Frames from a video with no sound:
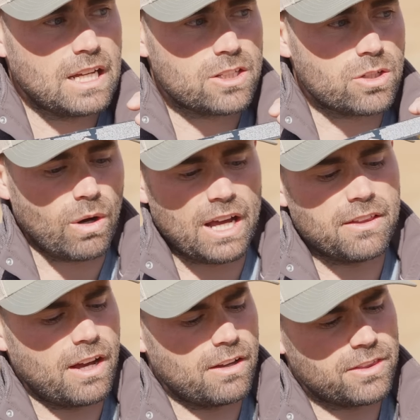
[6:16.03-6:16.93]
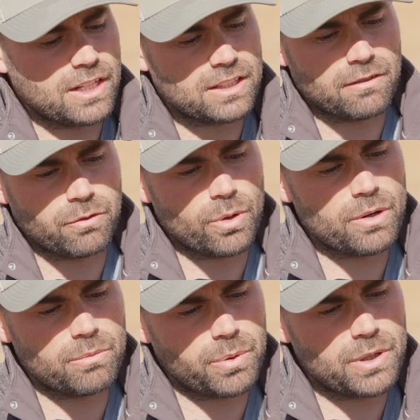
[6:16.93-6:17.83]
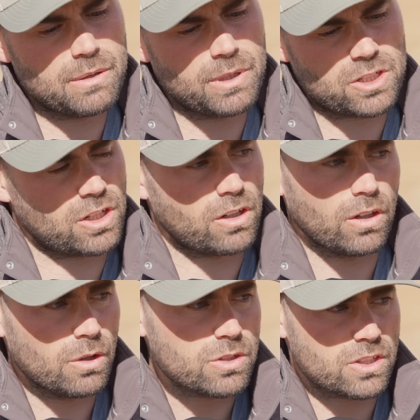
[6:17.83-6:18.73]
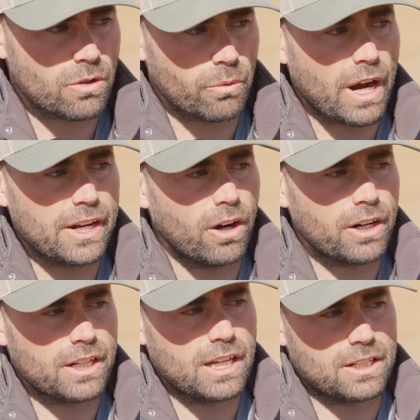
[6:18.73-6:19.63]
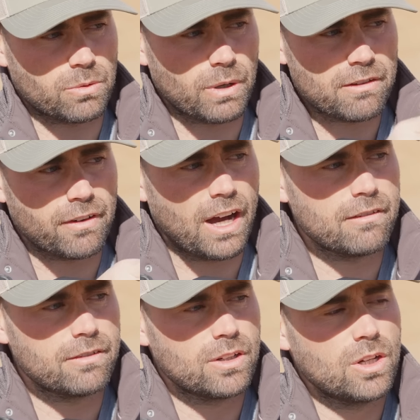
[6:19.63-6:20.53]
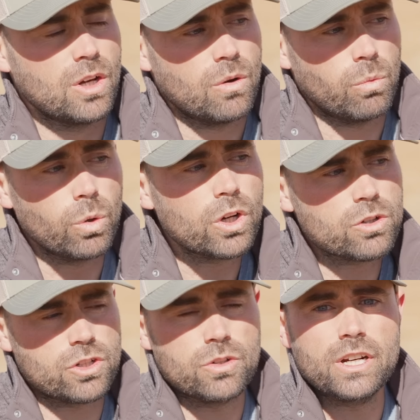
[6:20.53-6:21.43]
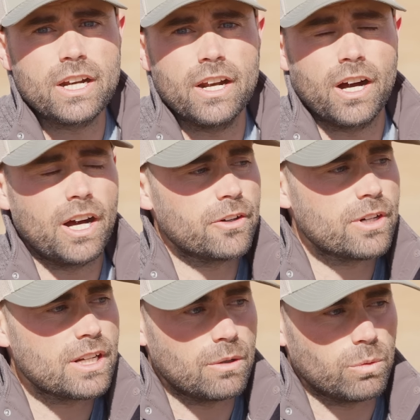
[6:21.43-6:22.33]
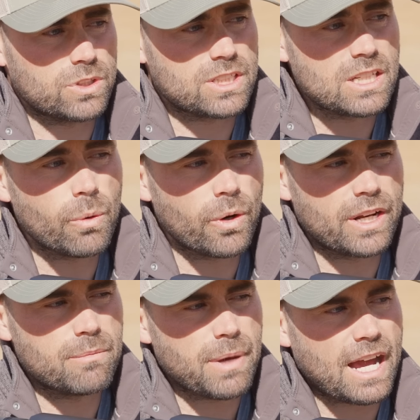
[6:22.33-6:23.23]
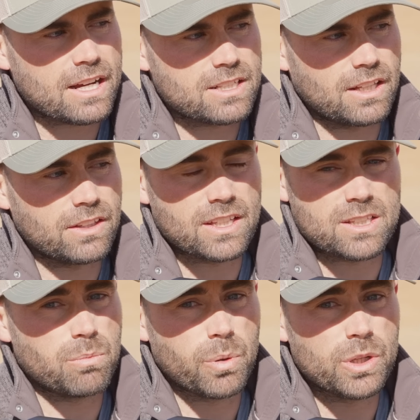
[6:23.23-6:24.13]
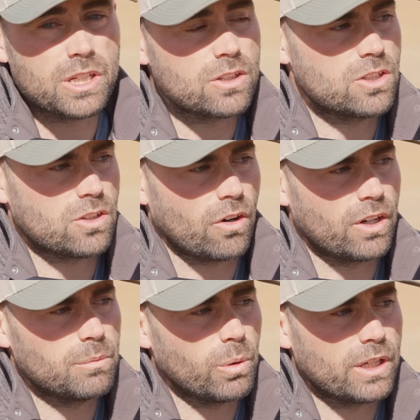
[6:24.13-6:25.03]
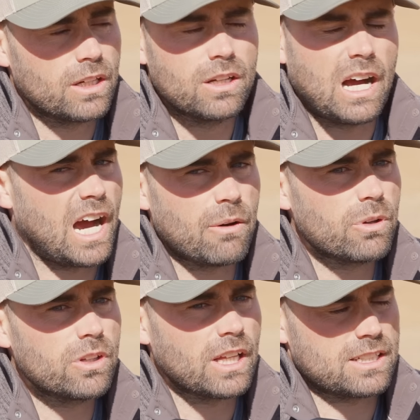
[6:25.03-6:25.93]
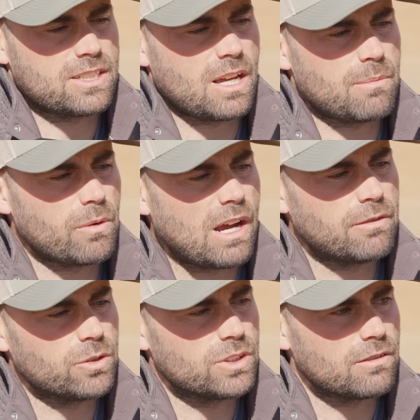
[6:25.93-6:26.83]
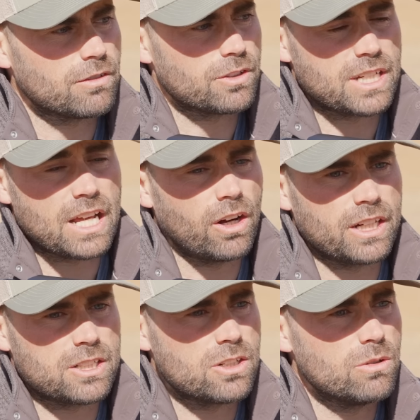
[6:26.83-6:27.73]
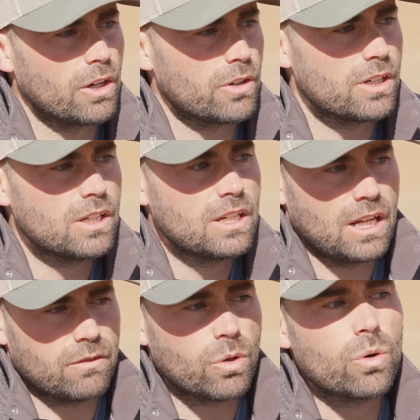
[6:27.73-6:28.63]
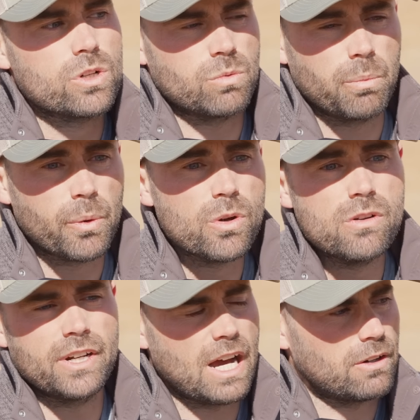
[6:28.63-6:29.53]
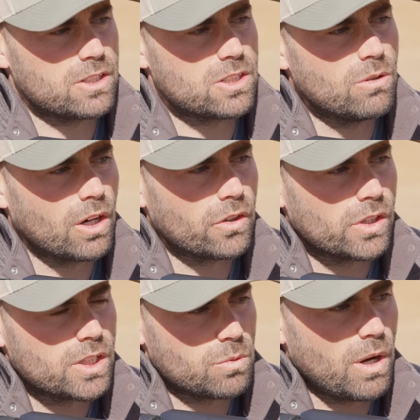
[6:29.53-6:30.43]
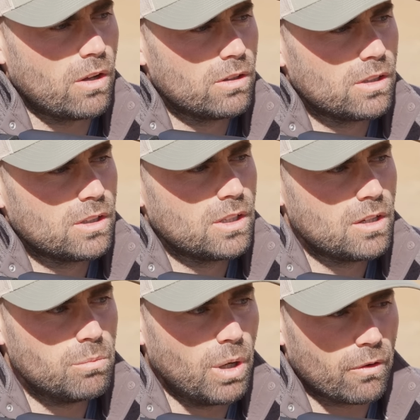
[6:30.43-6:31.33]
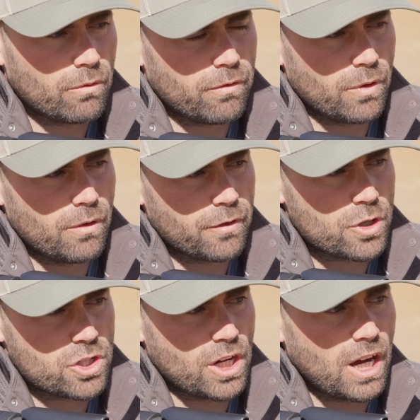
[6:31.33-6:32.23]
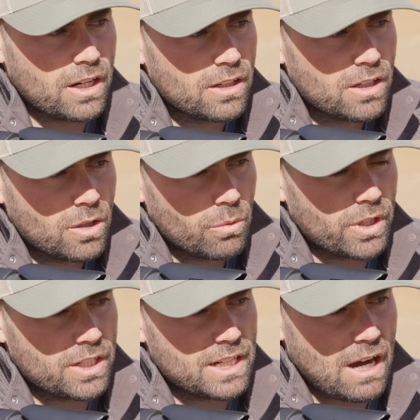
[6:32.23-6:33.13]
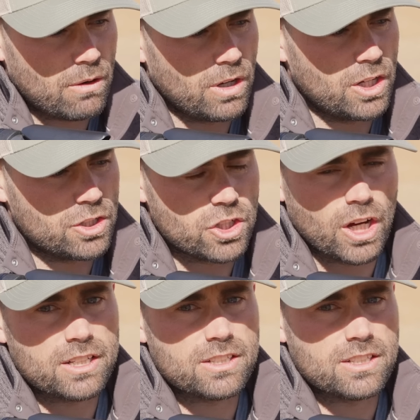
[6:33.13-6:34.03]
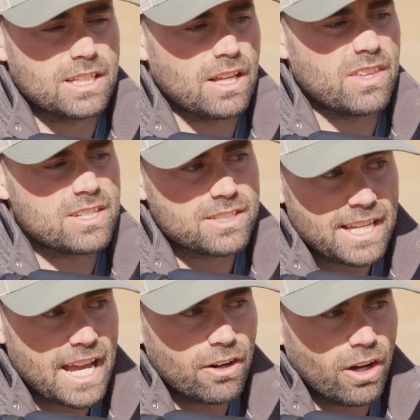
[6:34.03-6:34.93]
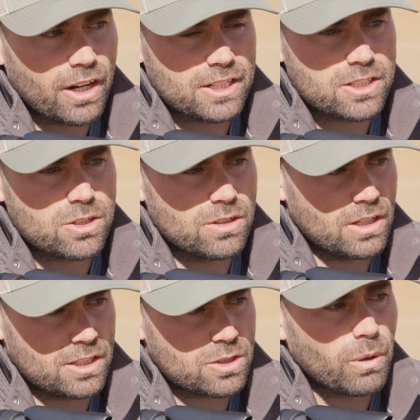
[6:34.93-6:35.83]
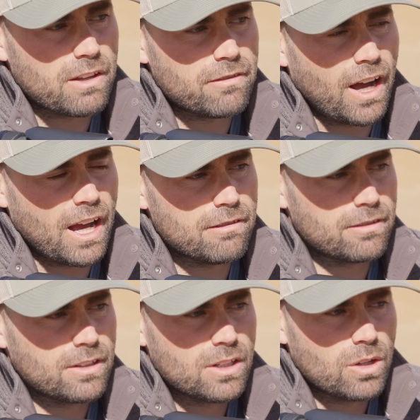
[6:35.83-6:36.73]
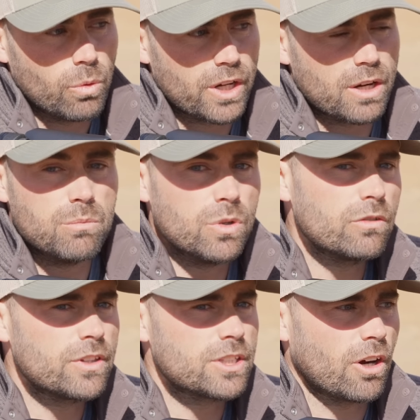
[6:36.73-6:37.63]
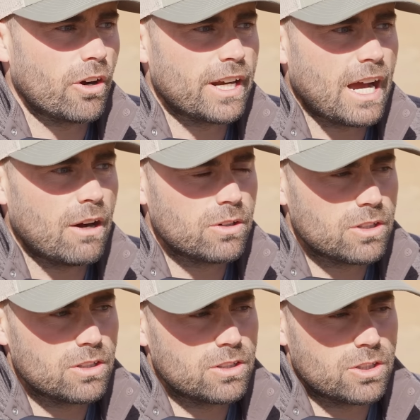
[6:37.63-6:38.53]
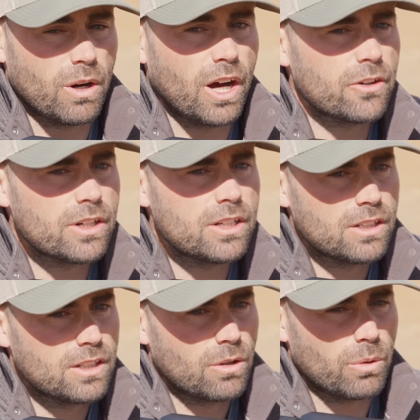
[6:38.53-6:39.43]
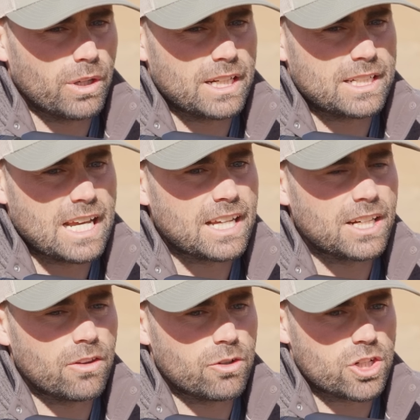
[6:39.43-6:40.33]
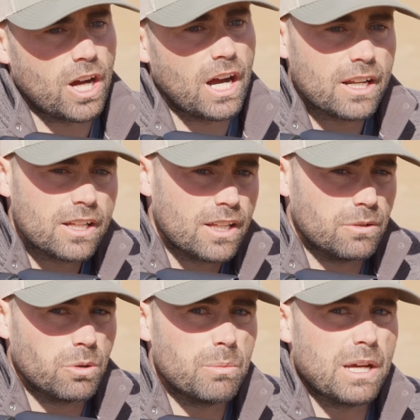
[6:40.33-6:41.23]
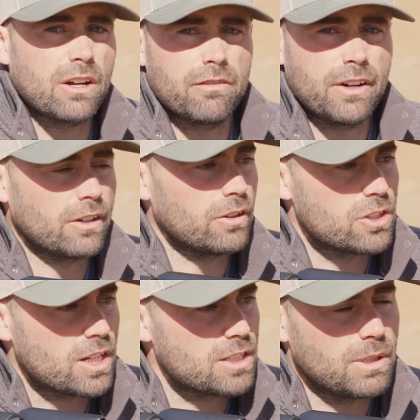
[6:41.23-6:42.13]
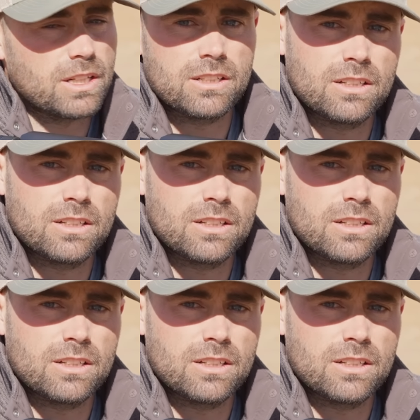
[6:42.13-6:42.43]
So I think that if we're pretty much close to right on at 25, we'll go shoot it at 100 and we'll see where it impacts. I think that's a pretty good starting point. I really like to sight my rifles in for dead on at 200, and of course we'll prove it out at 200 as well. But for the first shot, we're gonna now adjust, get this dead on at 25. We're gonna move the target out to 100. We're gonna take another shot, and then we'll make our final adjustment.